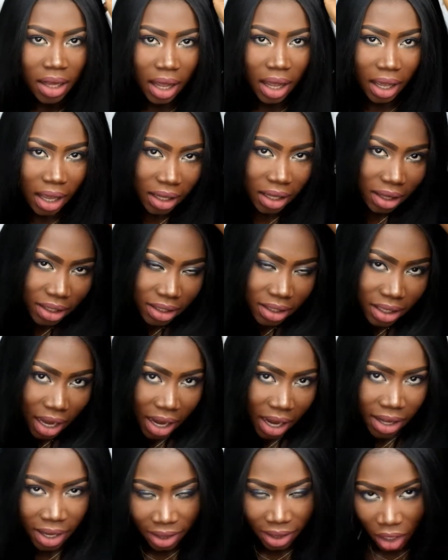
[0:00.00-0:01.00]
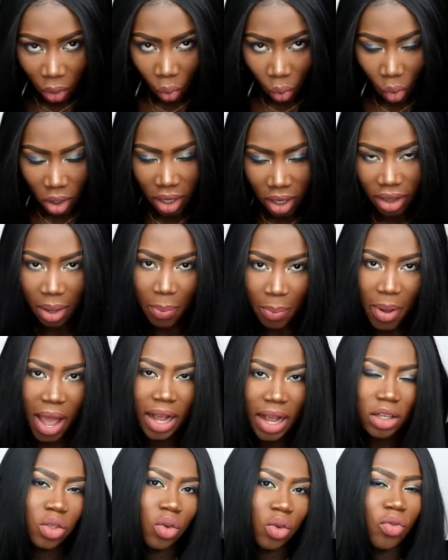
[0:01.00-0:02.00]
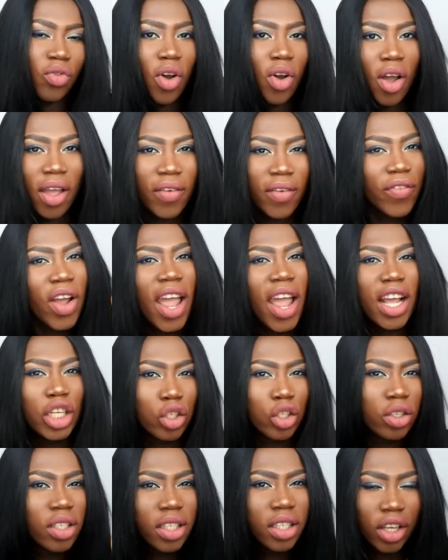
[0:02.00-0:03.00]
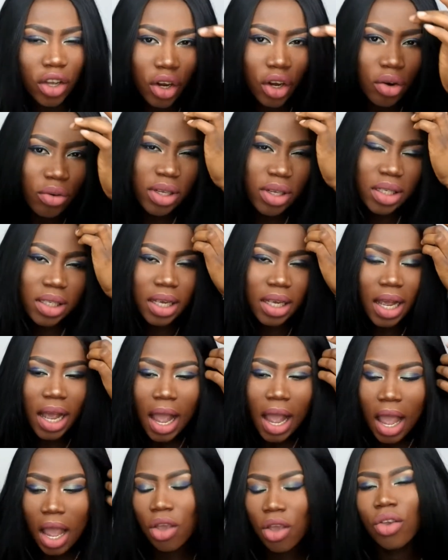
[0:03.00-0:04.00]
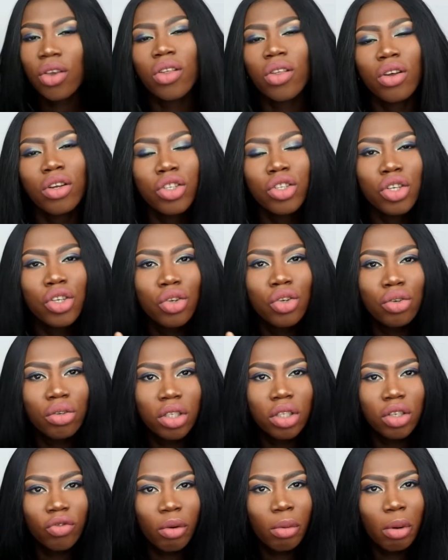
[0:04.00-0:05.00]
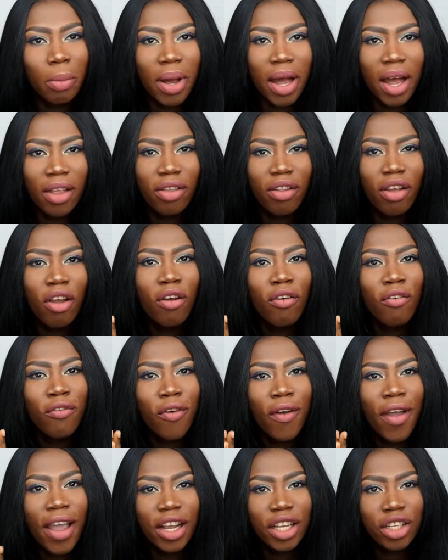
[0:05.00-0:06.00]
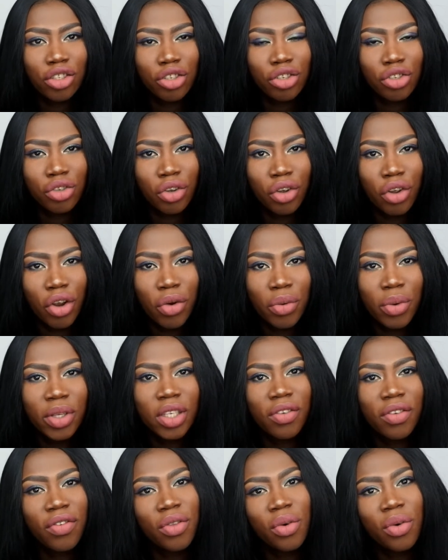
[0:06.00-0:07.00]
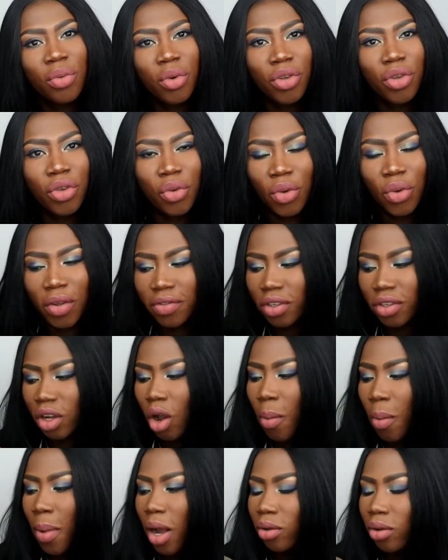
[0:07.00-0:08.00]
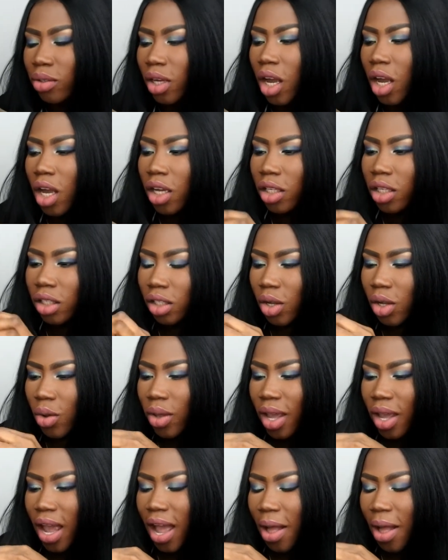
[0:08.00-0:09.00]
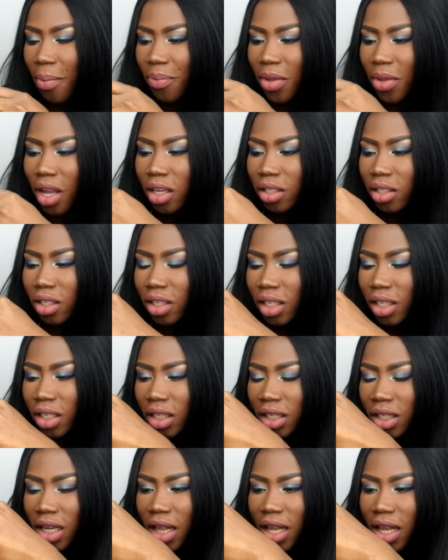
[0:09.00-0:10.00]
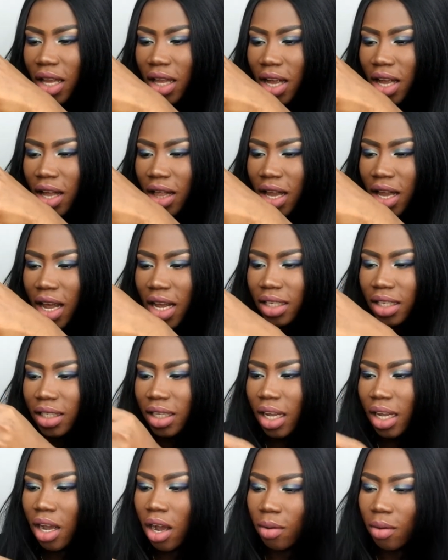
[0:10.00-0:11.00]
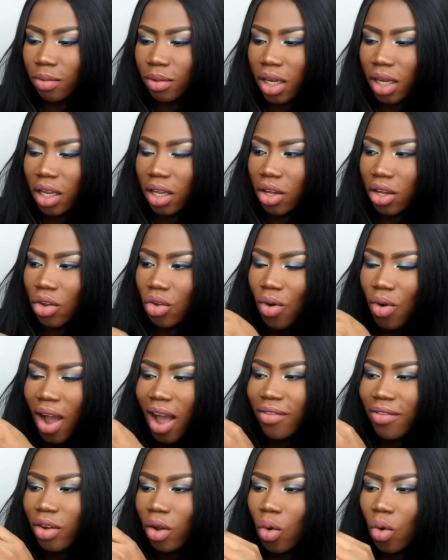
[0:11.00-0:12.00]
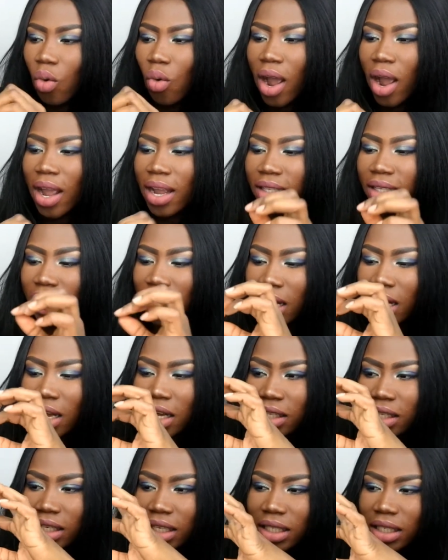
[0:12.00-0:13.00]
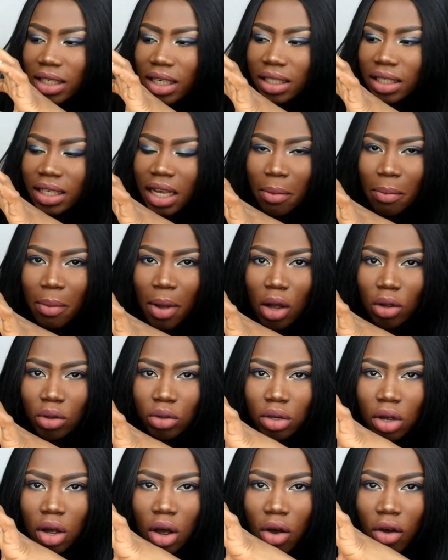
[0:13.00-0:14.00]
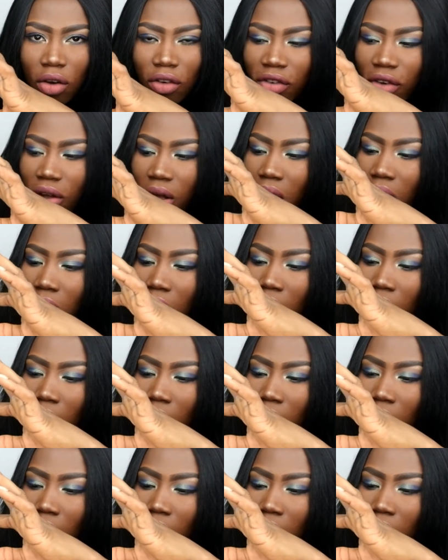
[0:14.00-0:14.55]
like at the side, and then 1 in the back, so for extra security. And you can also use the rubber band for extra security if you don't want your weave to come out. So yeah, so this is the lace it comes in. You have a quite decent amount of